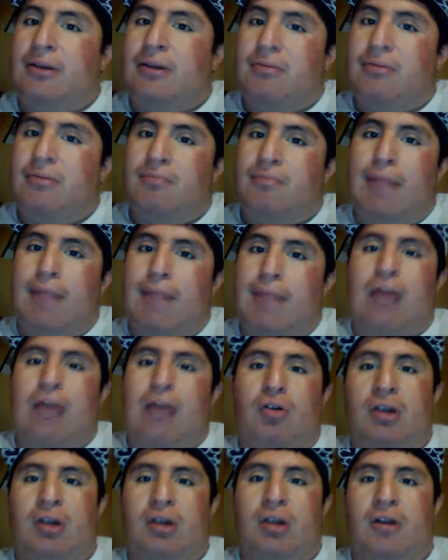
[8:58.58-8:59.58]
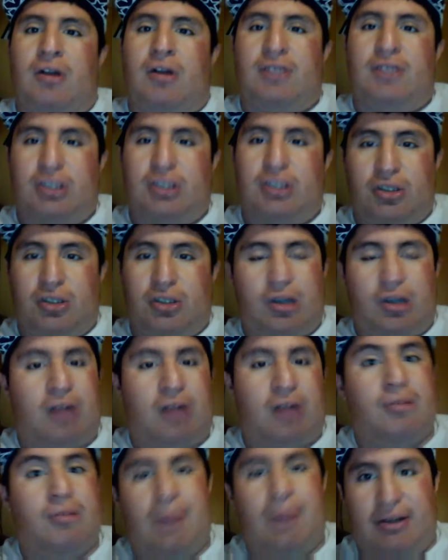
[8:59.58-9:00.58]
Black owner of the Chicago
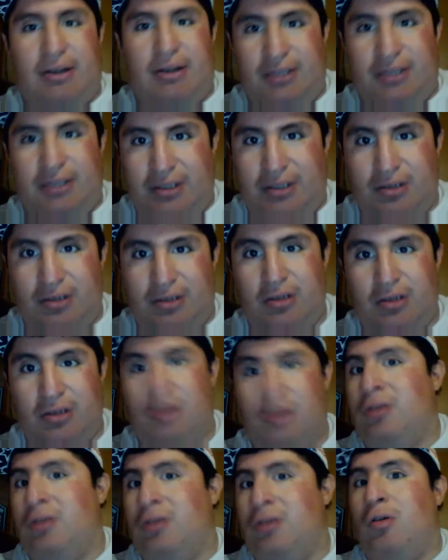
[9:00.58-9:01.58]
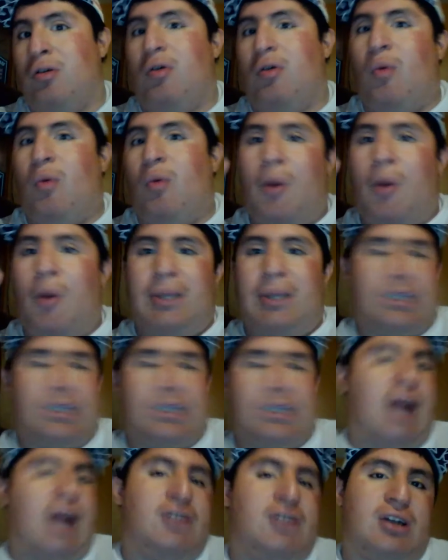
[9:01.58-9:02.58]
Bears. Walt Payton loves
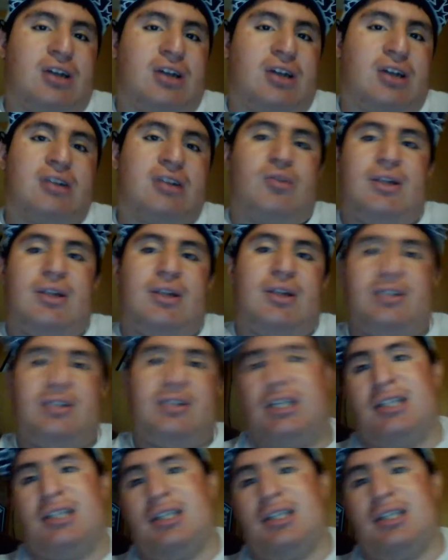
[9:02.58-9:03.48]
Chicago, so Walter says,